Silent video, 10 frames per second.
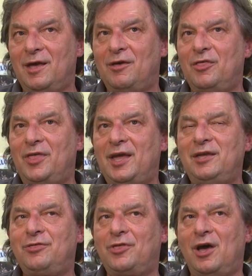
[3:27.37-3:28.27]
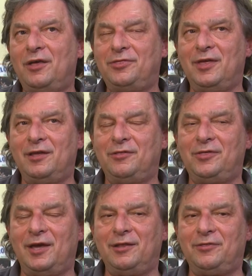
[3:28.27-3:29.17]
They thought that,
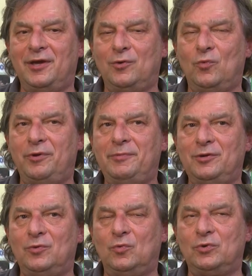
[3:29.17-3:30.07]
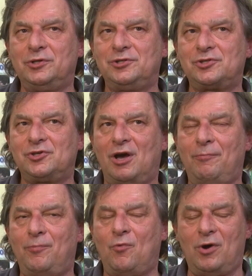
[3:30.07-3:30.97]
that, that women would
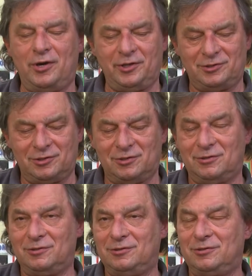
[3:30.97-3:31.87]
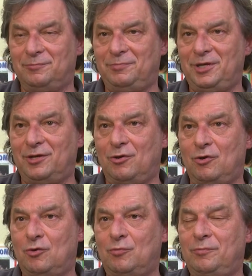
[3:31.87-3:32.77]
stop wanting to, to be at
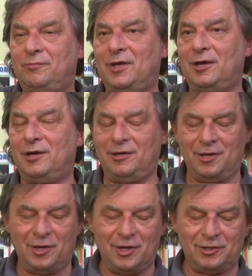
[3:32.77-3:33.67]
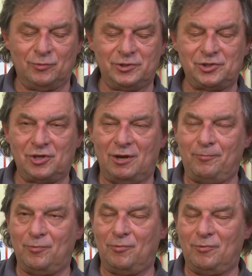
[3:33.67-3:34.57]
home, uh, would
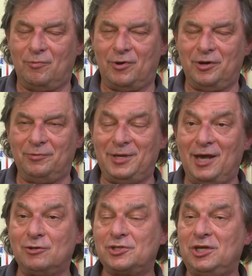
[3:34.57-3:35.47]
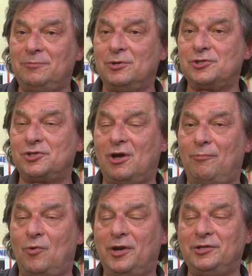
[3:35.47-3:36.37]
stop wanting to be housekeepers,
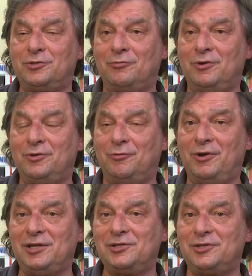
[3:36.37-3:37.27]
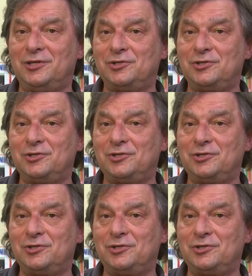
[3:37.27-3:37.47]
stop wanting to raise their